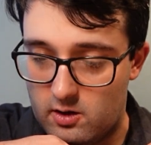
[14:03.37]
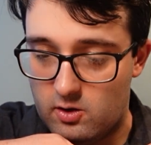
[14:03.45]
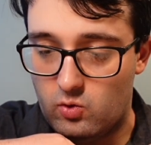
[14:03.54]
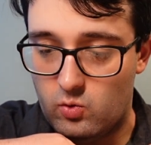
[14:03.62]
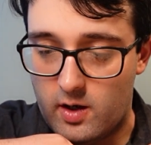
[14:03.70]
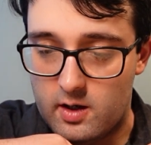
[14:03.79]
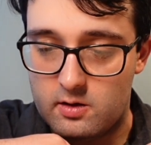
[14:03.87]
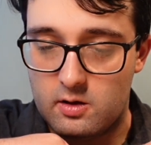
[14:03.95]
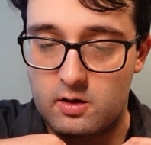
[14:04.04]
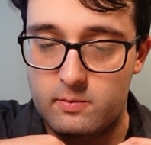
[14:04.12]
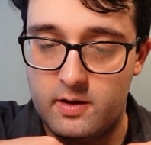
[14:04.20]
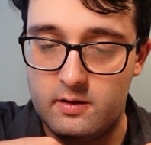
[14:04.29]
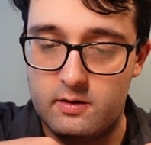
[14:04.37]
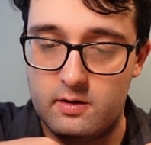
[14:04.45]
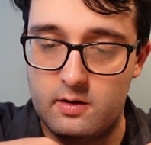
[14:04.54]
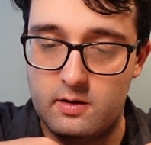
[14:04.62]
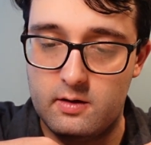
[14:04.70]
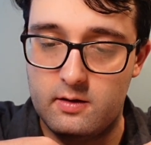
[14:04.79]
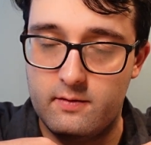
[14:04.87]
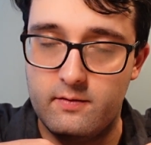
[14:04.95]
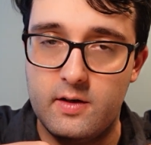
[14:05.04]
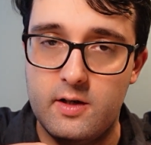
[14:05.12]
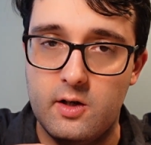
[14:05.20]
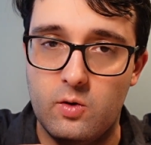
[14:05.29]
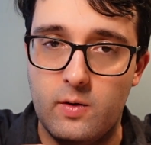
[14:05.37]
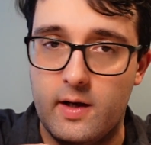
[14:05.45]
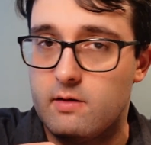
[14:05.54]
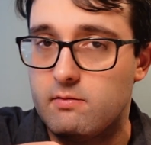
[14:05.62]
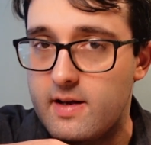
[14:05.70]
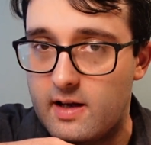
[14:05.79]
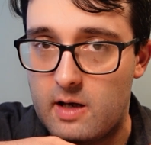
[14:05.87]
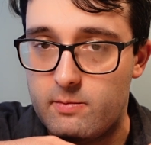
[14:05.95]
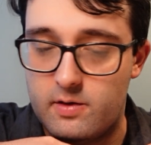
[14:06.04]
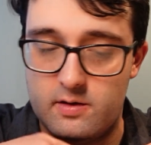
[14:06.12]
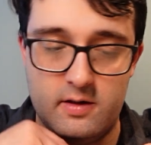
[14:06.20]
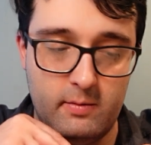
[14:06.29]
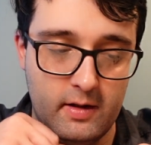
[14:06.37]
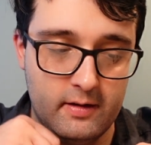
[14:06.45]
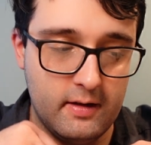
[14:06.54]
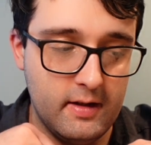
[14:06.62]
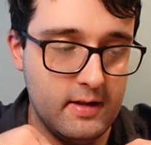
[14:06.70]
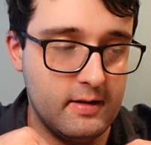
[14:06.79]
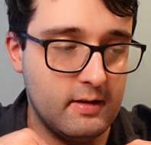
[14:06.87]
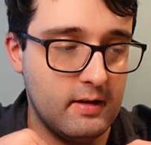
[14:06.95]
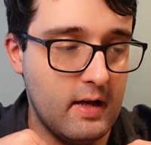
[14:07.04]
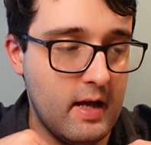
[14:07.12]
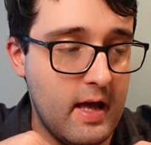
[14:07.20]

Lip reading: do a tournament video and a recap similar to this.